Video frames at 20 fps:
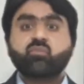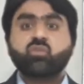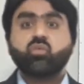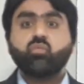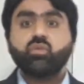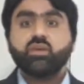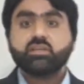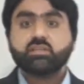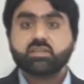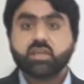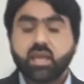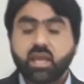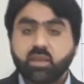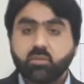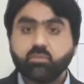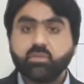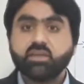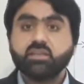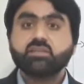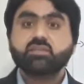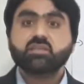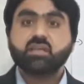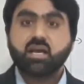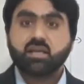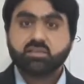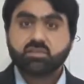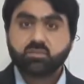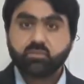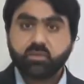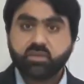which can be
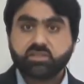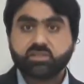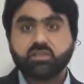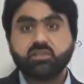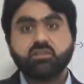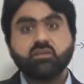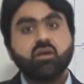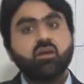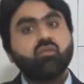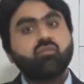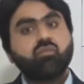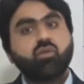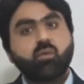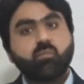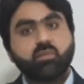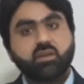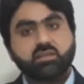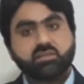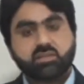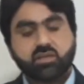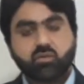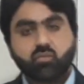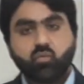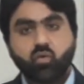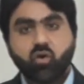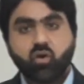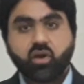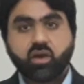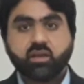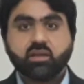transmitted from
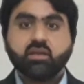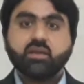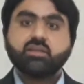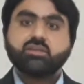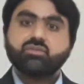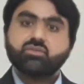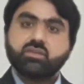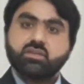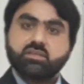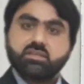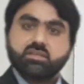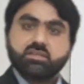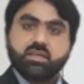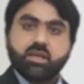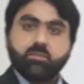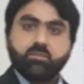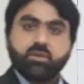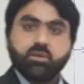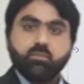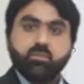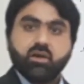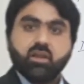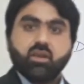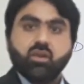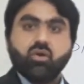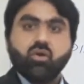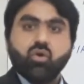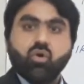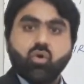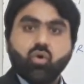reservoir to the susceptible
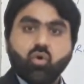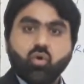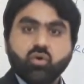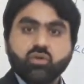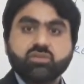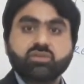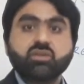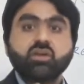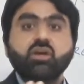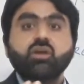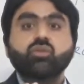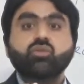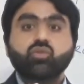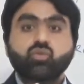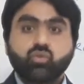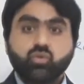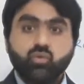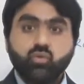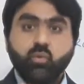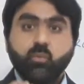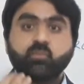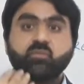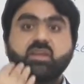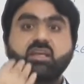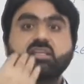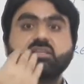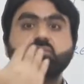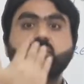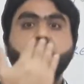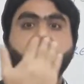host through
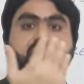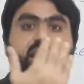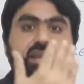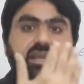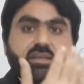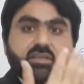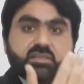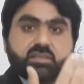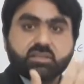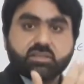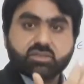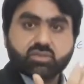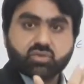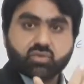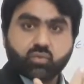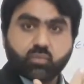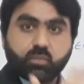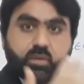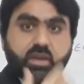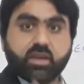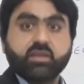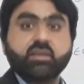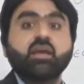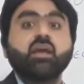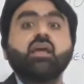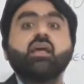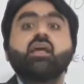respiratory droplet.